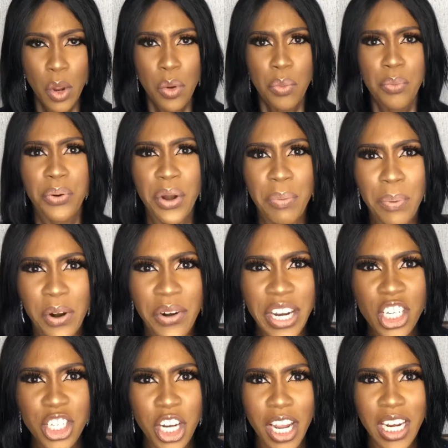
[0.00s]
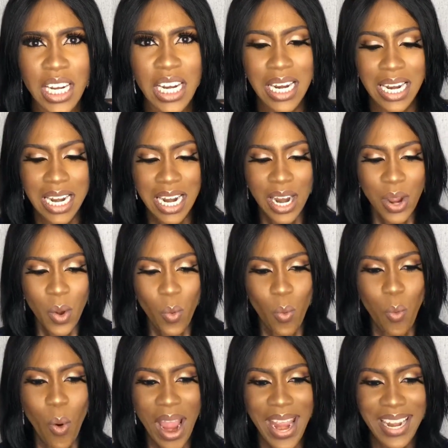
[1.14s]
Preparation,
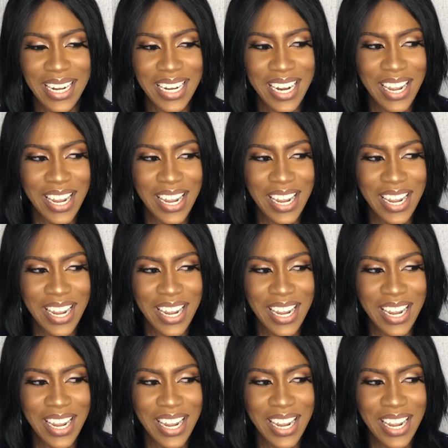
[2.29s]
when